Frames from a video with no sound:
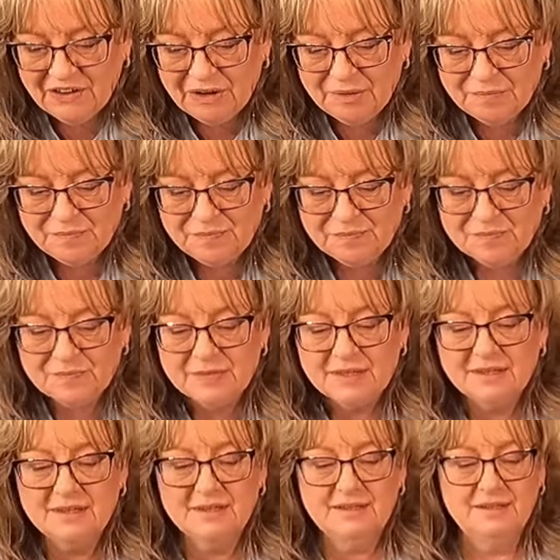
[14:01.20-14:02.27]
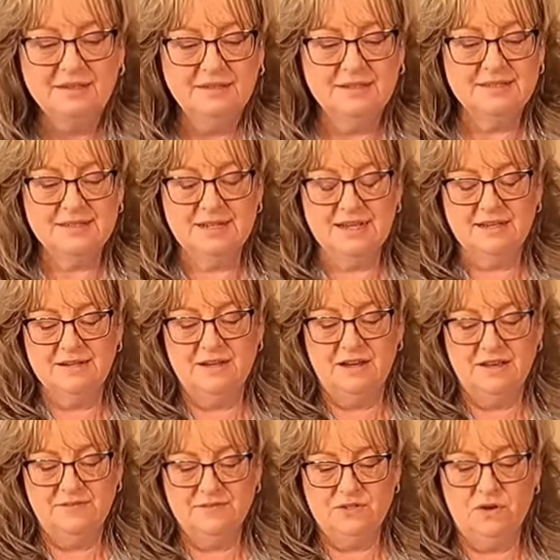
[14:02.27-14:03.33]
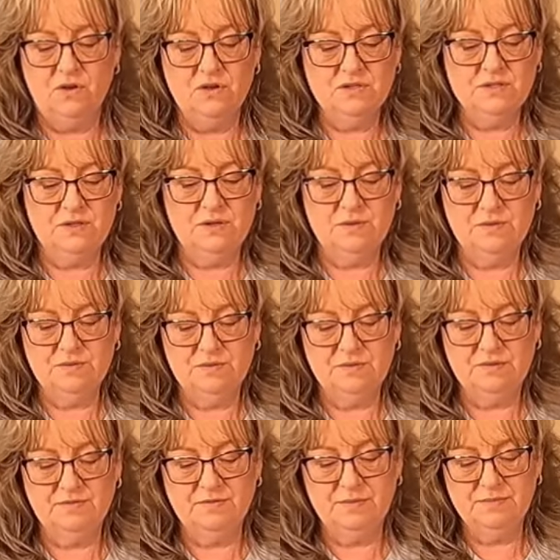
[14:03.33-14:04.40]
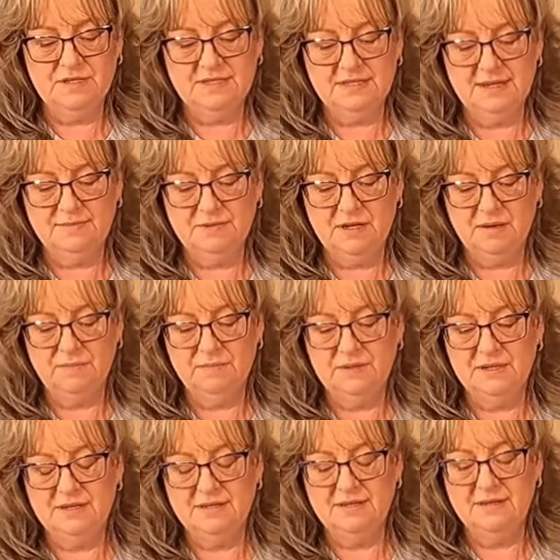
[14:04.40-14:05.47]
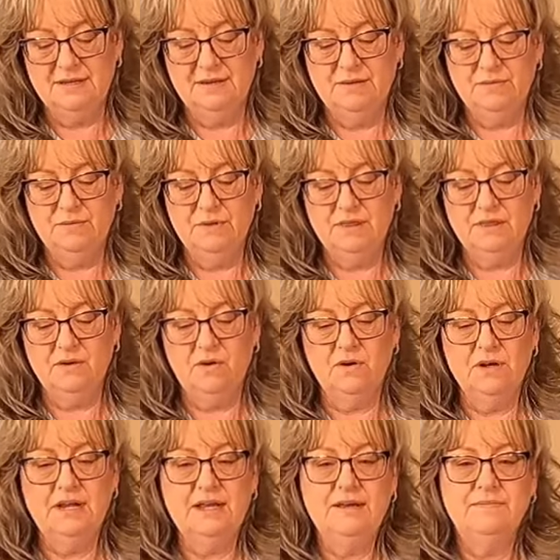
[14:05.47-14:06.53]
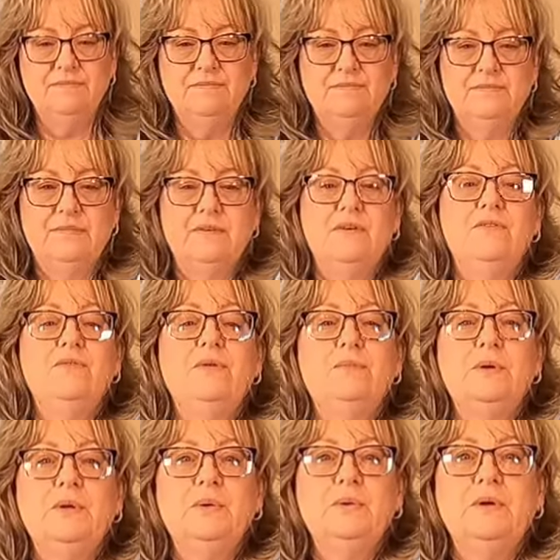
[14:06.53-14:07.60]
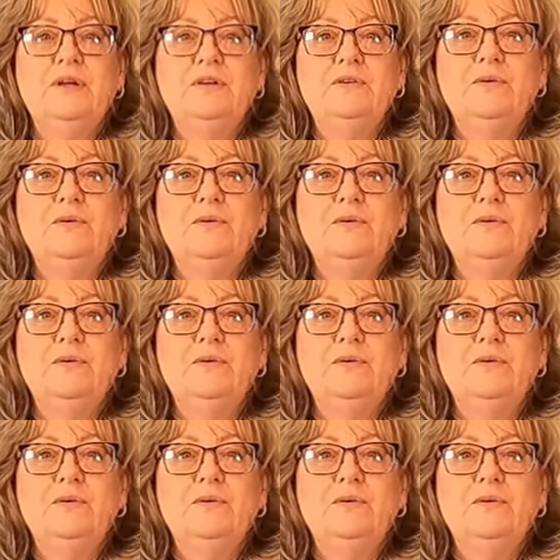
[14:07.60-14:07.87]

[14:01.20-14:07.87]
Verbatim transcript: um, steak knives, also from the same company, with our name of the boat